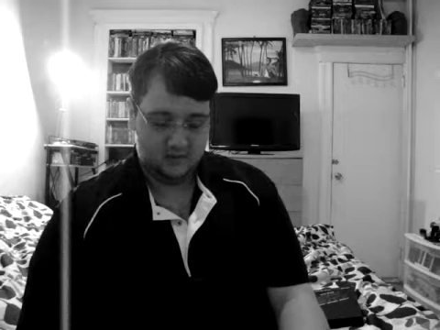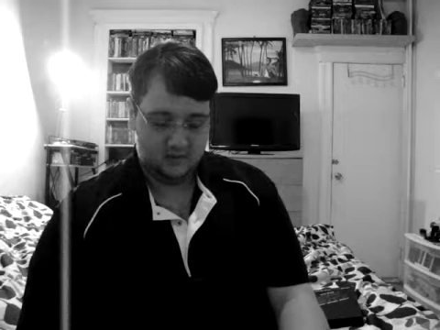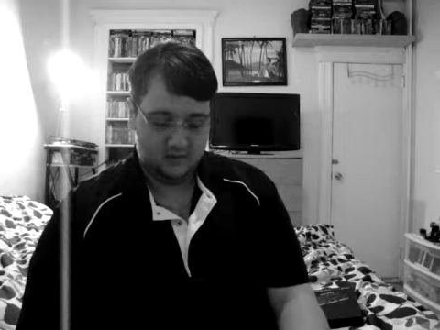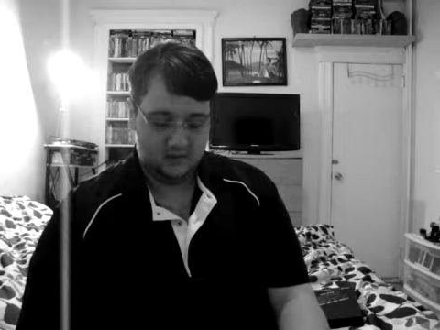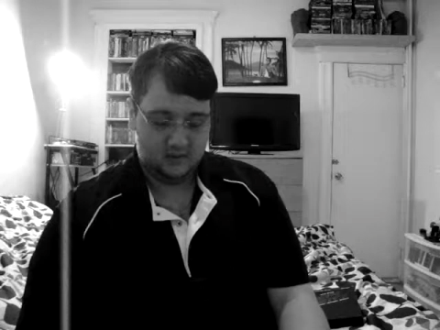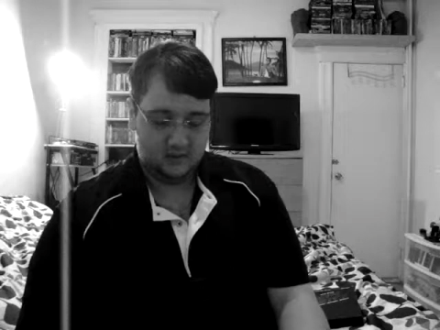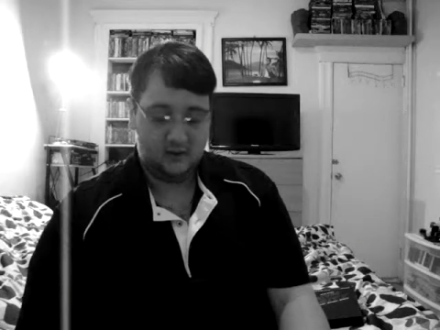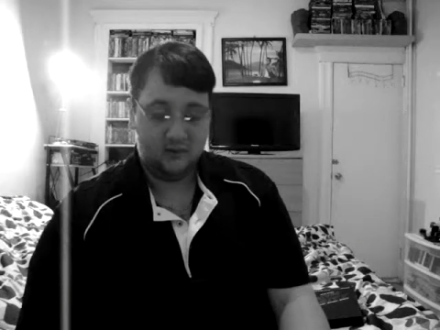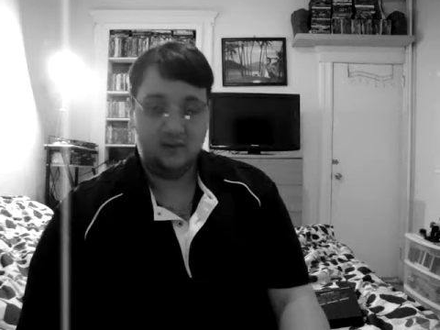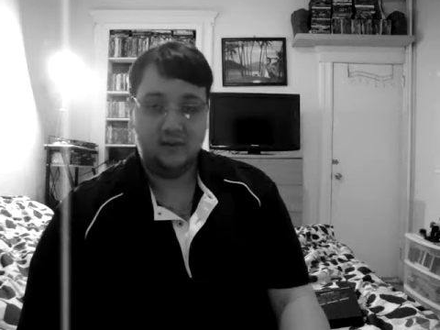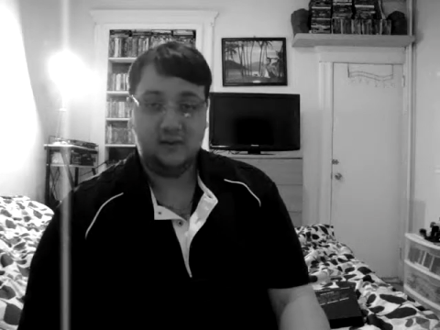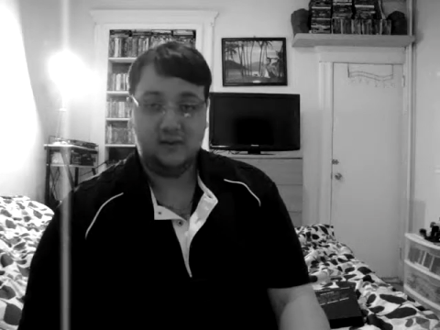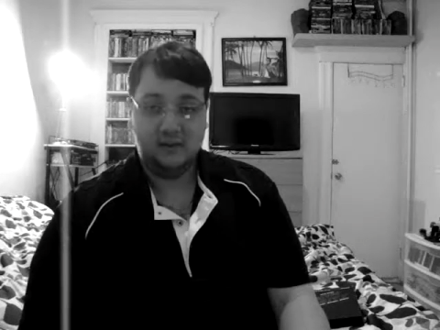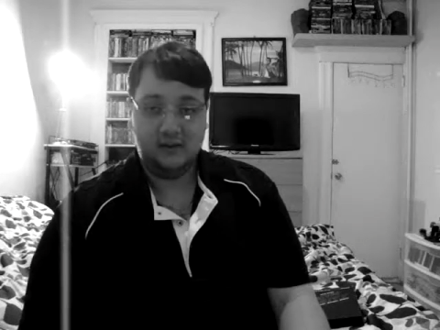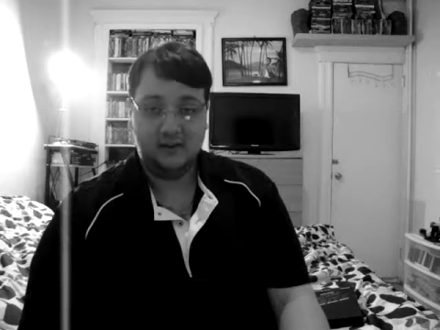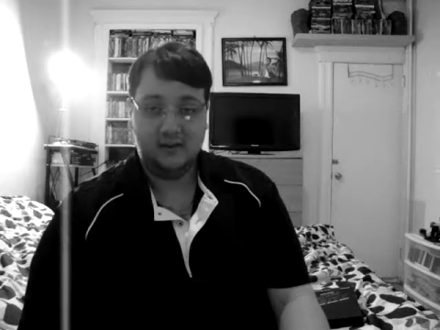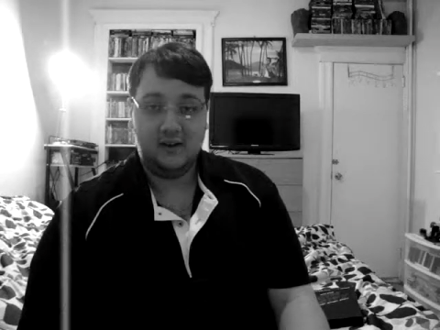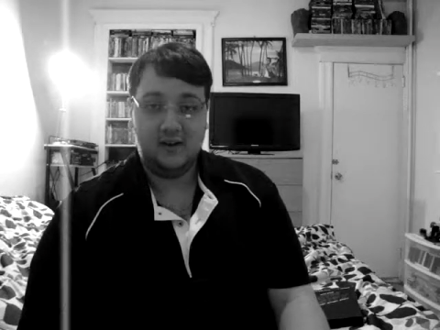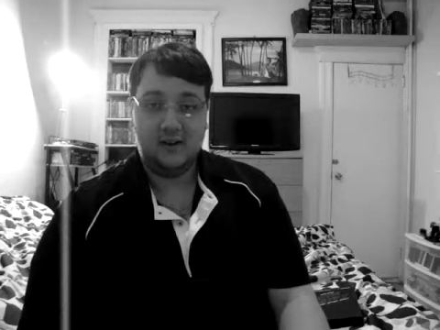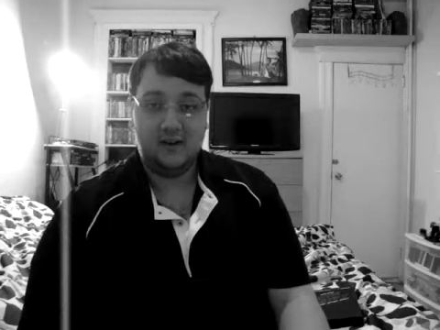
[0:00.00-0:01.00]
I
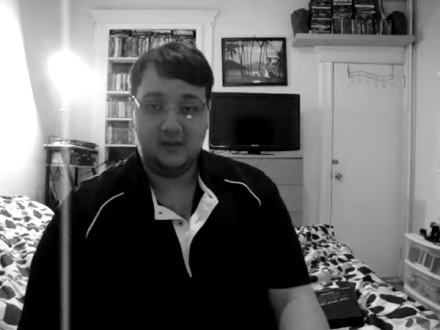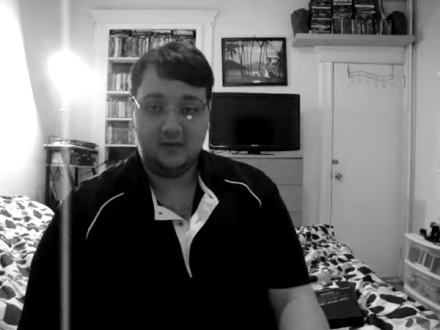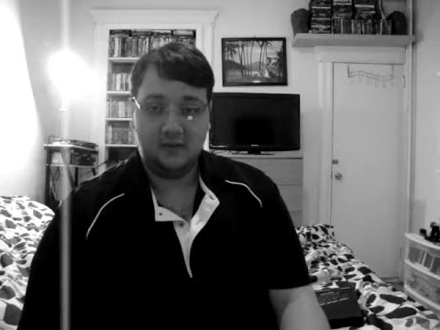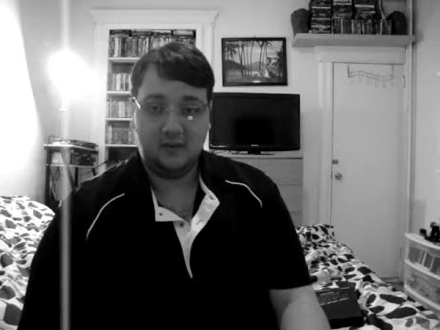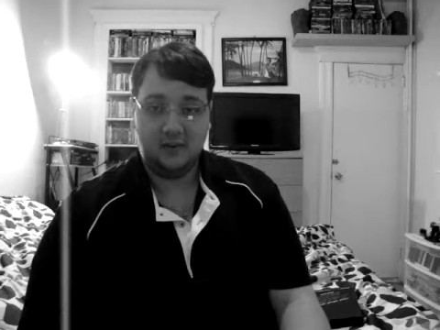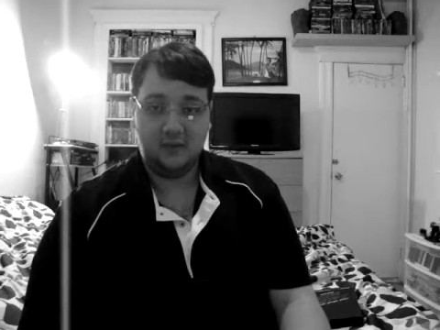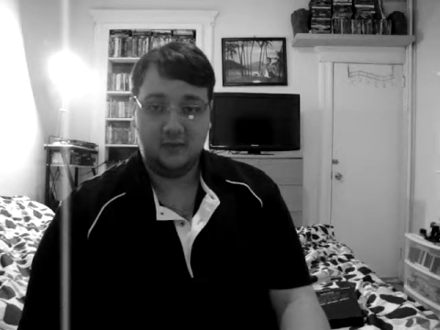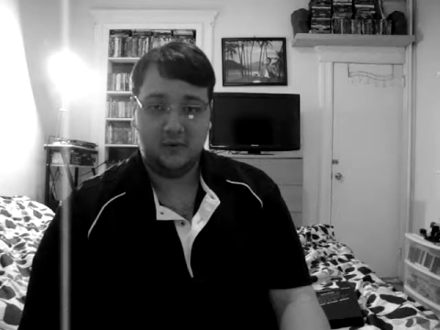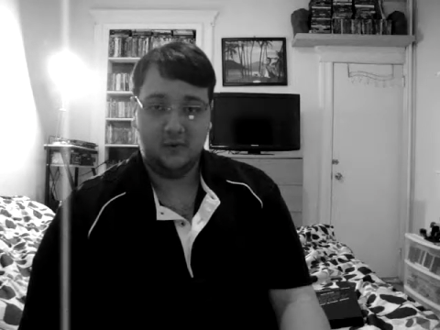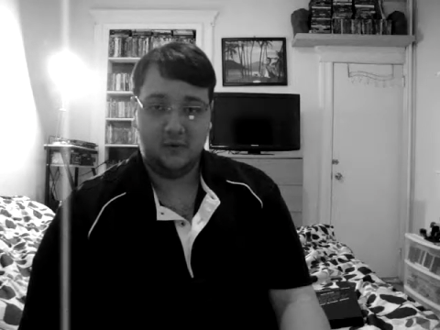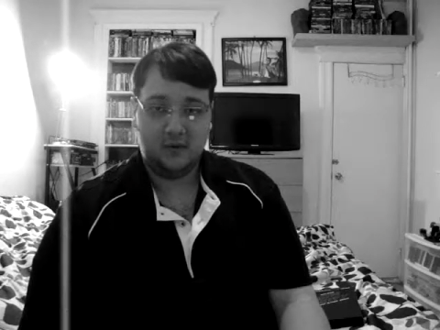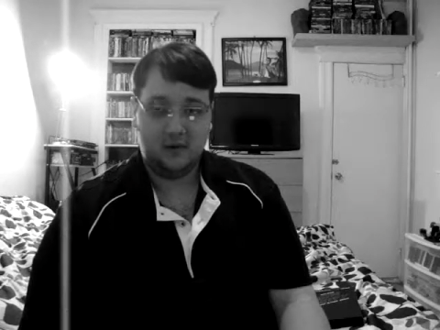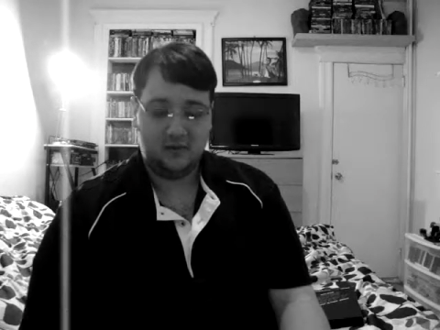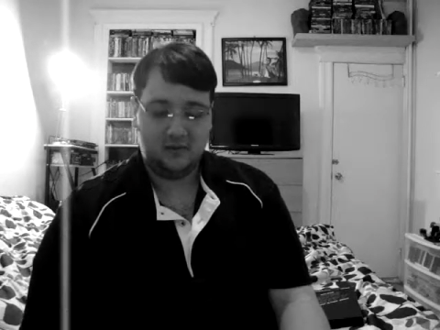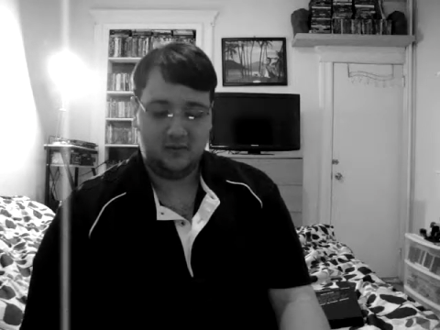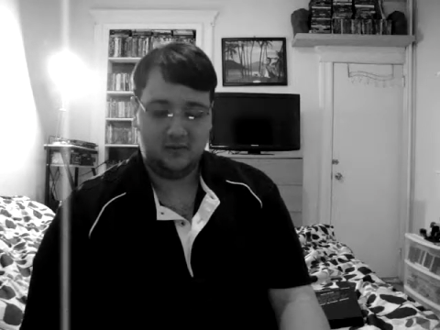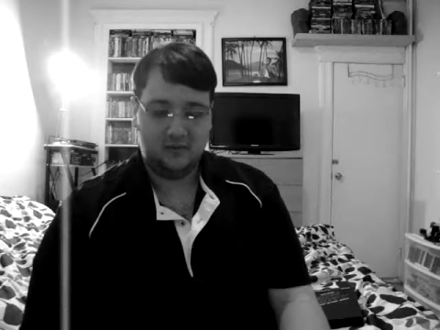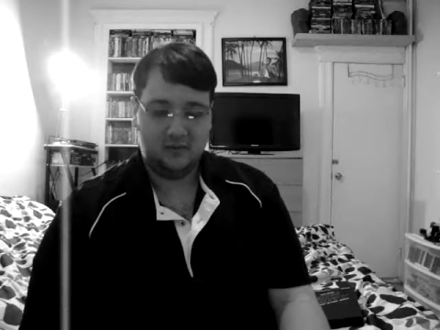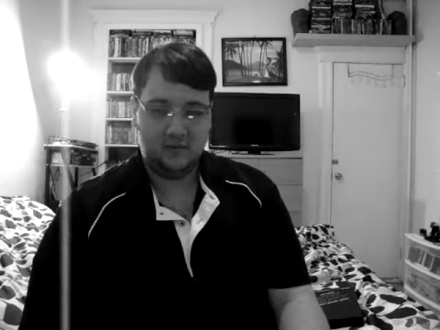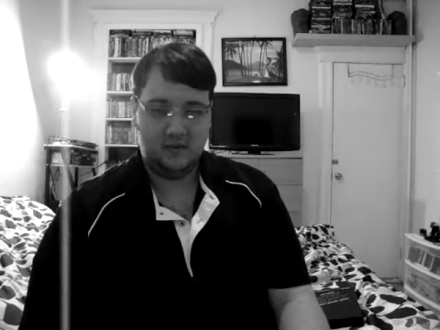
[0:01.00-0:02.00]
really dig film noir,